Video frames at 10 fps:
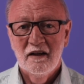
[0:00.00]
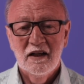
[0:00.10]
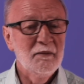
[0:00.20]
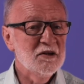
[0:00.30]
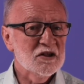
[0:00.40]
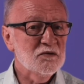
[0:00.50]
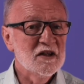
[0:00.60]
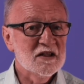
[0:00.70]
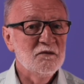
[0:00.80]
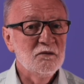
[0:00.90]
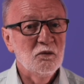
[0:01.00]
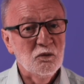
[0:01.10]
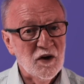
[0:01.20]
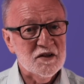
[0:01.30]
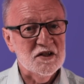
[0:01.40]
Let me just read some
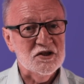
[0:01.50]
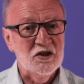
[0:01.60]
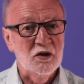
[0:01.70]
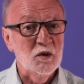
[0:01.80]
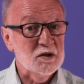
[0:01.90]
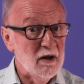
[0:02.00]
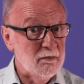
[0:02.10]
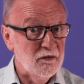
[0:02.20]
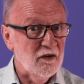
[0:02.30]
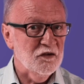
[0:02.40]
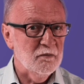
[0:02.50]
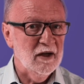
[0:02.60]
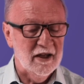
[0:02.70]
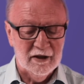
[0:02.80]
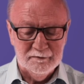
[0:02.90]
verses to you which may be very
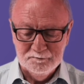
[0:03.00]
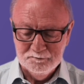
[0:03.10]
familiar.